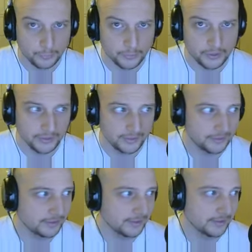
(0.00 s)
you book
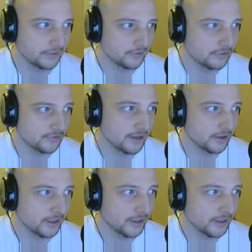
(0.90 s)
it and you say,